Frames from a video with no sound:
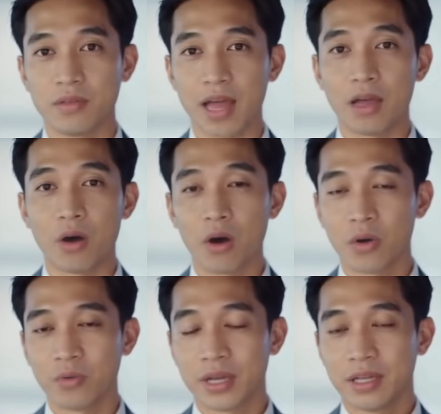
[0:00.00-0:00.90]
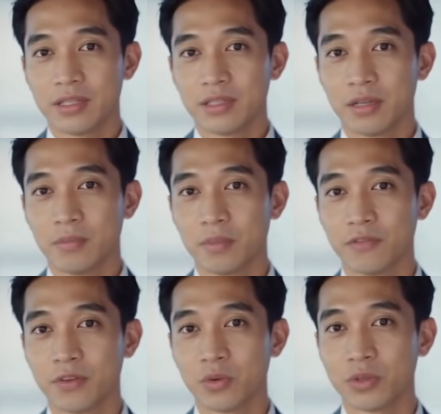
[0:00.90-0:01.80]
And always,
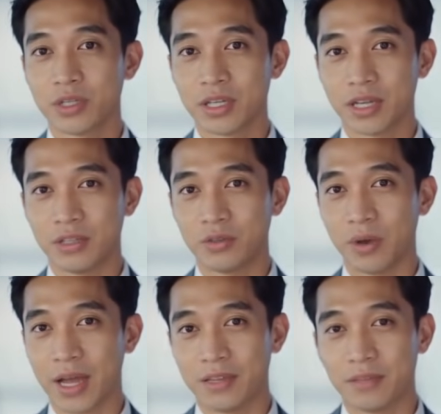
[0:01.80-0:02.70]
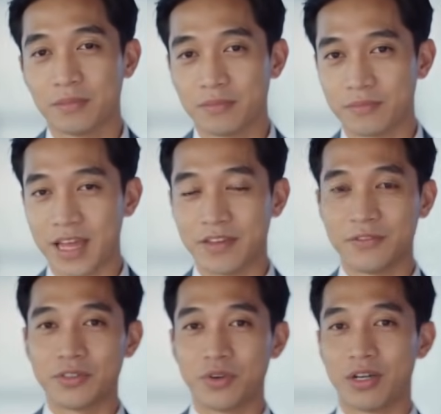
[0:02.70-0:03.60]
prefer what you can underwrite.
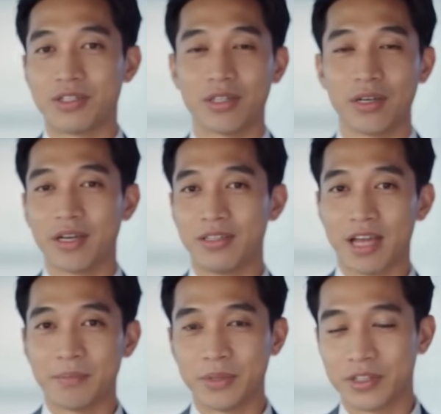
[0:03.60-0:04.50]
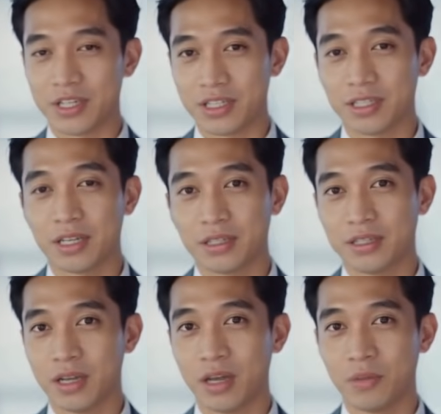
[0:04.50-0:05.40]
Infrastructure, top
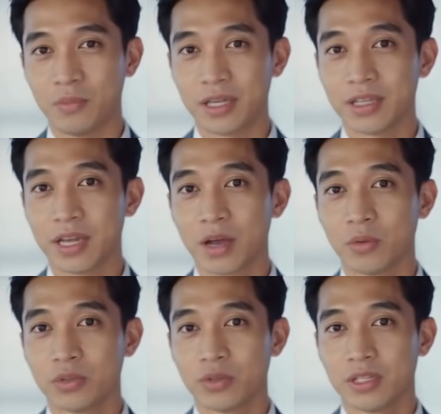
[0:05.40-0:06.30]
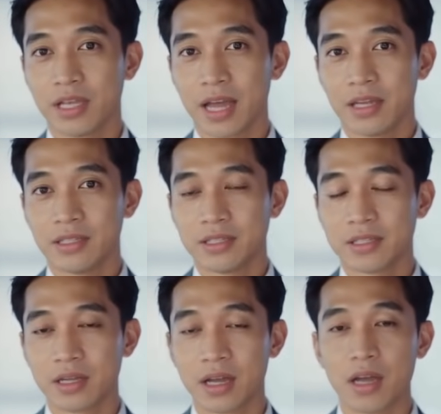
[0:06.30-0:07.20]
logistics, retail with good tenants.